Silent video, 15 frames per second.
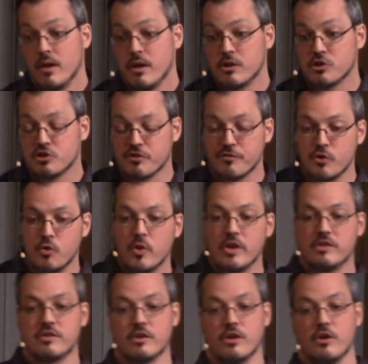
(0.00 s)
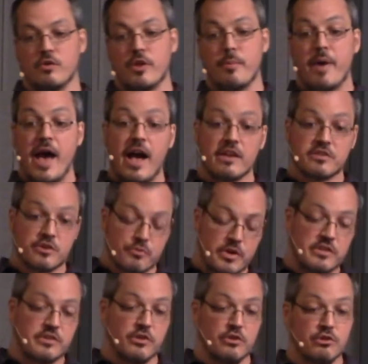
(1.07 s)
just a few weeks ago. They passed a
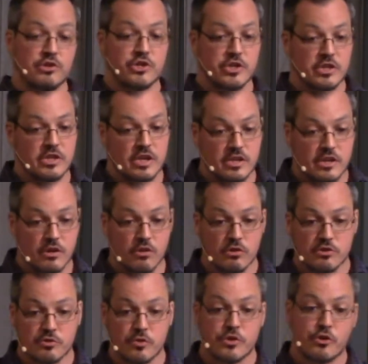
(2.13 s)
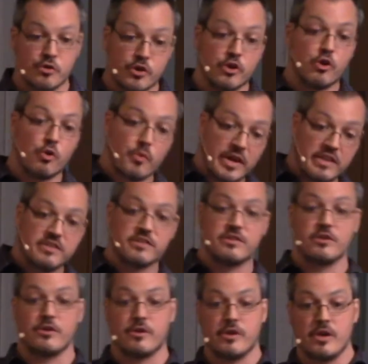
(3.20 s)
resolution that deals with critical race
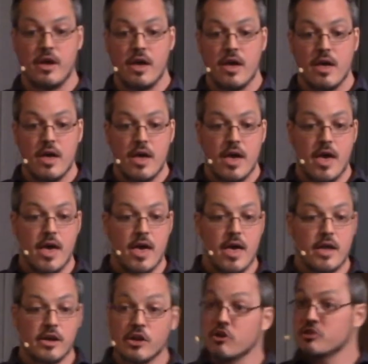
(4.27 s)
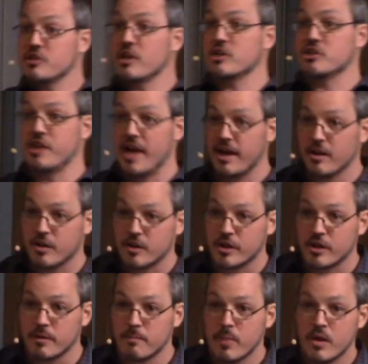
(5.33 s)
theory and
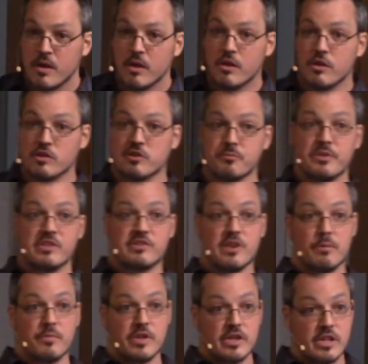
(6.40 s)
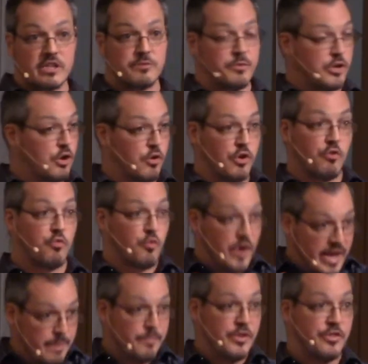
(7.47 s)
intersectionality. This has been something that's been going
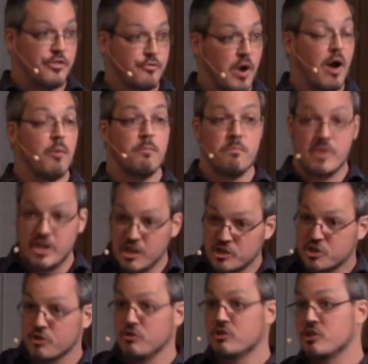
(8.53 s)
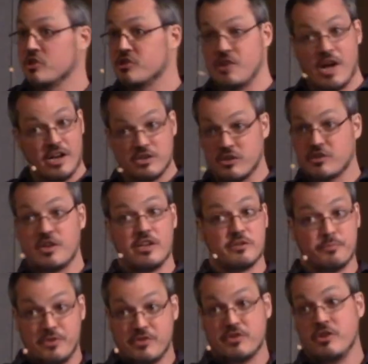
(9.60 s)
rampant throughout many churches, not just
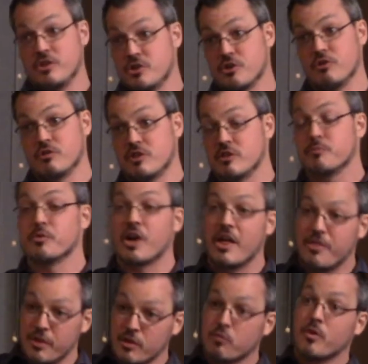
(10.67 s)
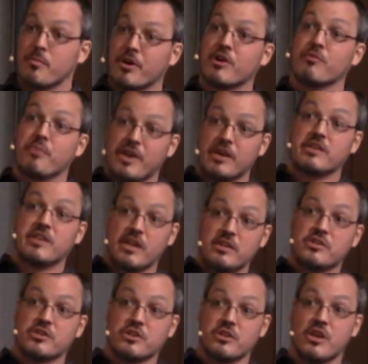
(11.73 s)
SBC churches, but I think we better pay
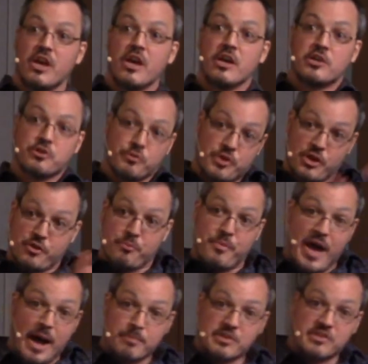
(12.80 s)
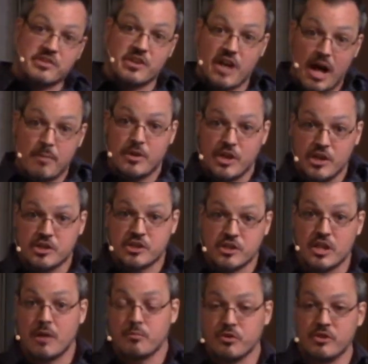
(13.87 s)
attention to another Baptist denomination
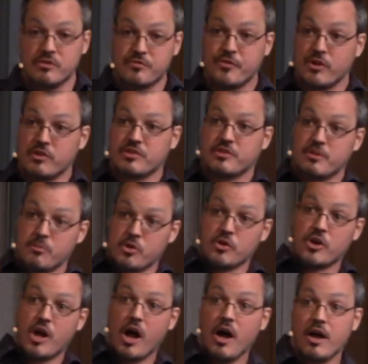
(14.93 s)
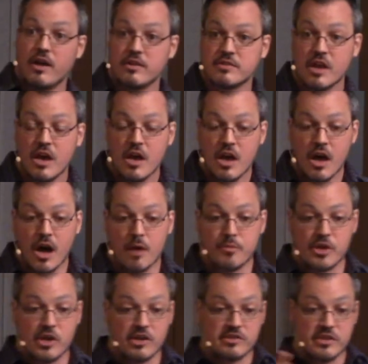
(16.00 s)
that believes very similar to us,
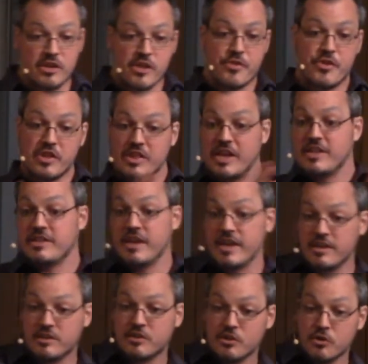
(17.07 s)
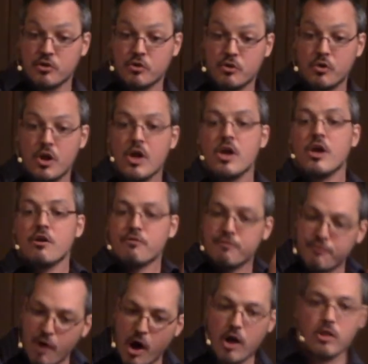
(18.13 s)
because anything that they do
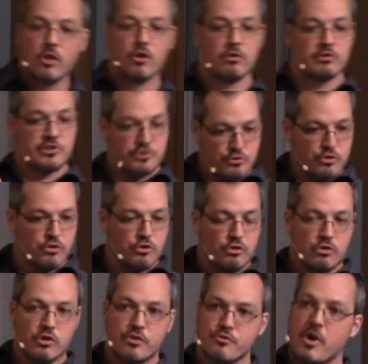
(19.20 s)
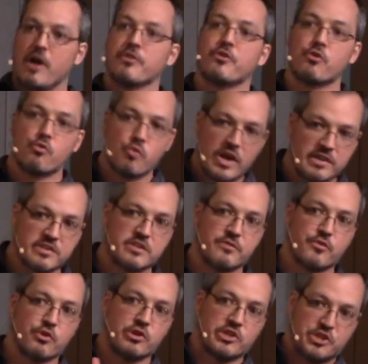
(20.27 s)
follows throughout the rest of
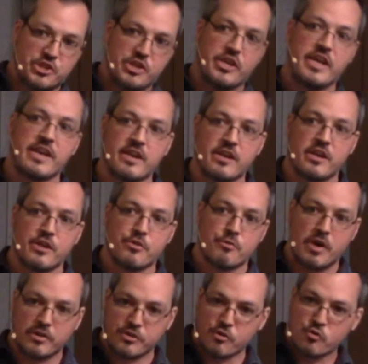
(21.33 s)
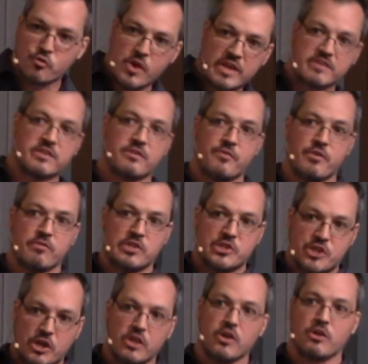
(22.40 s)
Christianity, throughout the rest of
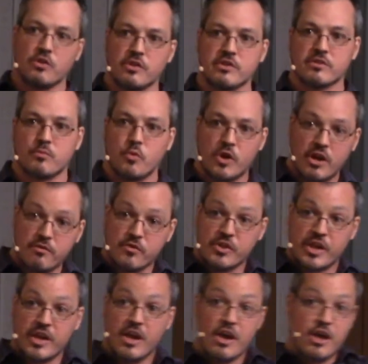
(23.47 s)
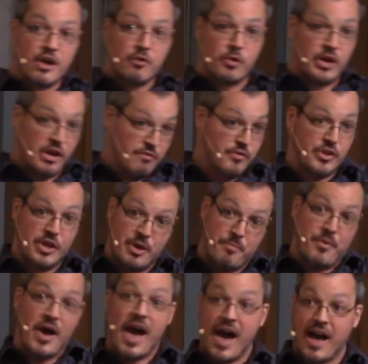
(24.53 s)
evangelicalism. Whatever they
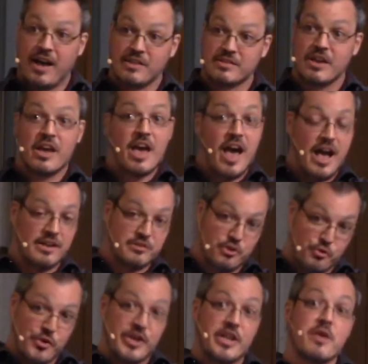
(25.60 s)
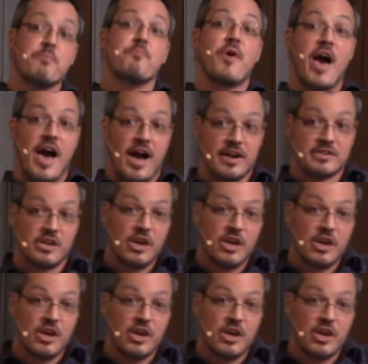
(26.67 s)
pass has a great impact